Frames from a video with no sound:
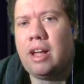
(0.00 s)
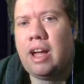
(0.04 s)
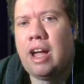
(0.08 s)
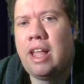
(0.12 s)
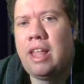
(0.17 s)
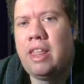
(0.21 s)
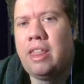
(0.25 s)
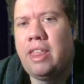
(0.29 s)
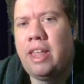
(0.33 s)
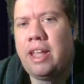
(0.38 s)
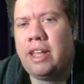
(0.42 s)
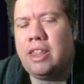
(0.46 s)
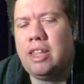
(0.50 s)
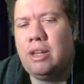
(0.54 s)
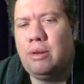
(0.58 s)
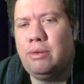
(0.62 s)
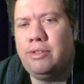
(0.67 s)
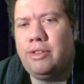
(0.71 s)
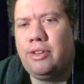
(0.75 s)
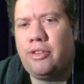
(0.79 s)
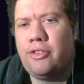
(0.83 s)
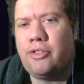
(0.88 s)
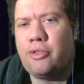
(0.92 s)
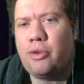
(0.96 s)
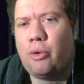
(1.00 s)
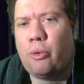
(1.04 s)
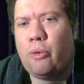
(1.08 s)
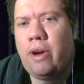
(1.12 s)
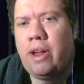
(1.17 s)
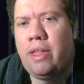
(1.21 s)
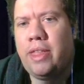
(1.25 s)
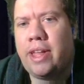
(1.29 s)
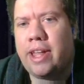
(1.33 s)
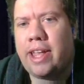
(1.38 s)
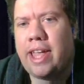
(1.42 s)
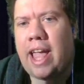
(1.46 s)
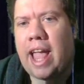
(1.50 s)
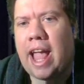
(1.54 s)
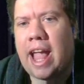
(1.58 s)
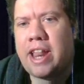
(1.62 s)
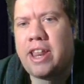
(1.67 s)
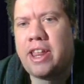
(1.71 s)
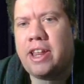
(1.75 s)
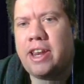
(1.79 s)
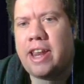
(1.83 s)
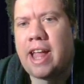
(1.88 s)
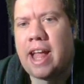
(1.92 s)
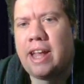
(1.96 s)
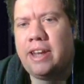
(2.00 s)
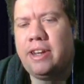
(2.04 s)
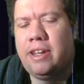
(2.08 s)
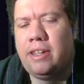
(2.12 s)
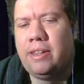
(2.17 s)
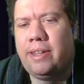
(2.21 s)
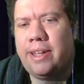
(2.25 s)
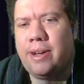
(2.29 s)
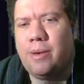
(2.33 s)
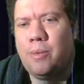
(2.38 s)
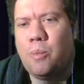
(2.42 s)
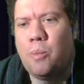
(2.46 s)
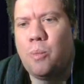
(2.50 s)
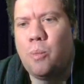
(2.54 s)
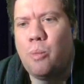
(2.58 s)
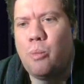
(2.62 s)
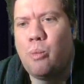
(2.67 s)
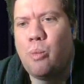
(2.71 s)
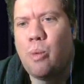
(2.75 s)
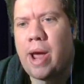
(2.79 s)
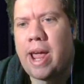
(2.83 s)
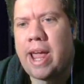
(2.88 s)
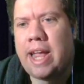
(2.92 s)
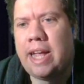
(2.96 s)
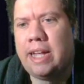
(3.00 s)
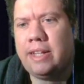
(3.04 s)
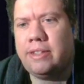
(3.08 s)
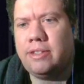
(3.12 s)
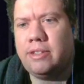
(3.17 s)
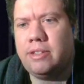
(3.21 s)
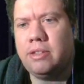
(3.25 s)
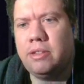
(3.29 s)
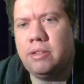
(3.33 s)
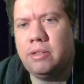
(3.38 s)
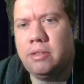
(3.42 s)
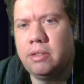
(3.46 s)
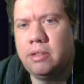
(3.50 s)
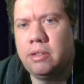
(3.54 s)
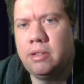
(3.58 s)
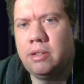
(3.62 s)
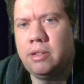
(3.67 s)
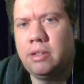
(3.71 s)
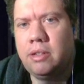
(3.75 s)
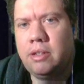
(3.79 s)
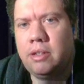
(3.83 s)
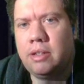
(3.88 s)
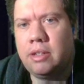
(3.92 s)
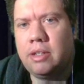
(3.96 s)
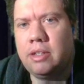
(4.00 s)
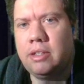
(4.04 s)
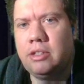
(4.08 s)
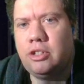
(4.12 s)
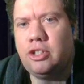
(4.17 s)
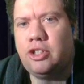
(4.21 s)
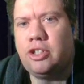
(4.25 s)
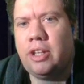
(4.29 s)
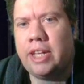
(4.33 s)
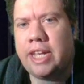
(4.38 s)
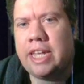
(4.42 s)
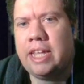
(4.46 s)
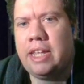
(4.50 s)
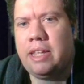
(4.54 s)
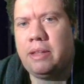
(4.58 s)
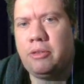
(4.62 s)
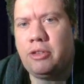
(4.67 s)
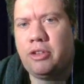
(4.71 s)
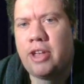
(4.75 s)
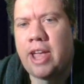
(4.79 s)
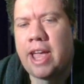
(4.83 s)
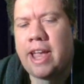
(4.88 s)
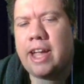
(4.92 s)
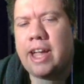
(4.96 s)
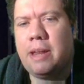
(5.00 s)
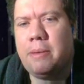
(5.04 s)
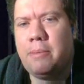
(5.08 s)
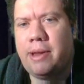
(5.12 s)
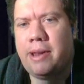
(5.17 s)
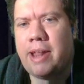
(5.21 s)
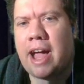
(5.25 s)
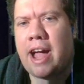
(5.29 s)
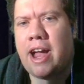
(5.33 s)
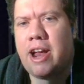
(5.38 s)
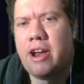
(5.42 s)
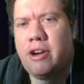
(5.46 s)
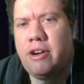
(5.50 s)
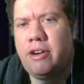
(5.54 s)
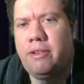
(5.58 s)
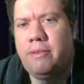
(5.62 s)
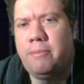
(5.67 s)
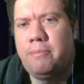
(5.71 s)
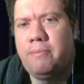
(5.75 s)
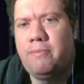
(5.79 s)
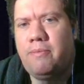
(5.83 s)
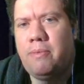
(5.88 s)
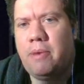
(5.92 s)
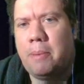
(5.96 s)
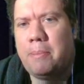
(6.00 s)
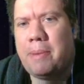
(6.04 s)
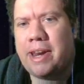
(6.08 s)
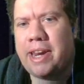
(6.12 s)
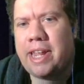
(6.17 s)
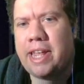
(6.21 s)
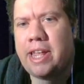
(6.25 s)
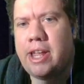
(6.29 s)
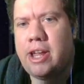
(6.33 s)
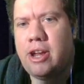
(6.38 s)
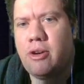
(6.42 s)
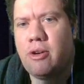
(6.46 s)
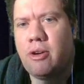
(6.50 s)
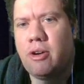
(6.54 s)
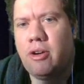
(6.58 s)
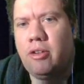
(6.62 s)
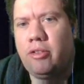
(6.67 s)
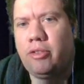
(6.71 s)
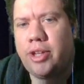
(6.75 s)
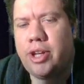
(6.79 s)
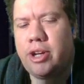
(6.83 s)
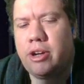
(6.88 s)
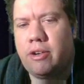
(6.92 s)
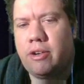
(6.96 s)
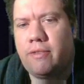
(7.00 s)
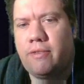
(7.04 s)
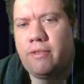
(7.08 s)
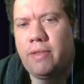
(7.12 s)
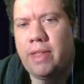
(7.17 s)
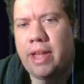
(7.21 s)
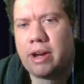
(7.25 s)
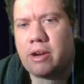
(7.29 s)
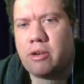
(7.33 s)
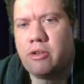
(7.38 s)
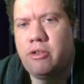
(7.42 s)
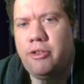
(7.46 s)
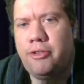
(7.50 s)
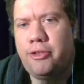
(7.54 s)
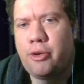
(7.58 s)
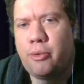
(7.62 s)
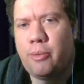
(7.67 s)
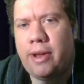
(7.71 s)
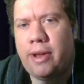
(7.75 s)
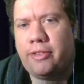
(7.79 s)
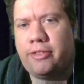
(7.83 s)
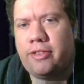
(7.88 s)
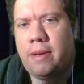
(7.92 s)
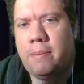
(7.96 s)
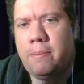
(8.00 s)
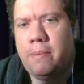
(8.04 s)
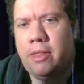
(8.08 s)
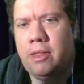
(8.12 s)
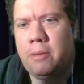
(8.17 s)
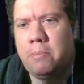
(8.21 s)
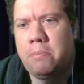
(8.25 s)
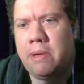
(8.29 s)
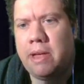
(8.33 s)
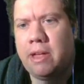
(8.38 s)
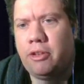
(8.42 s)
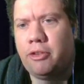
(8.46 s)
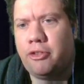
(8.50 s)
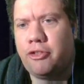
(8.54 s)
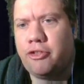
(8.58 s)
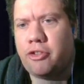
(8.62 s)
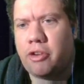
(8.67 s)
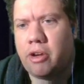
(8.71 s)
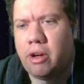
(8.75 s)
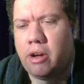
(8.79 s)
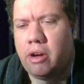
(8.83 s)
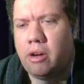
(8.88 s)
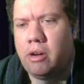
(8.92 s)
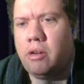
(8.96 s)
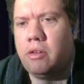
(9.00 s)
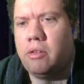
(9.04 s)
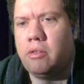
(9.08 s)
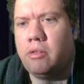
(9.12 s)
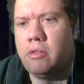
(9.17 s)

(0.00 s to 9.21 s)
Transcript: I think there's a story that Canyon had to like wait. Like Yang had been hired about a year earlier for that Cruiserweight Saved by the Bell show.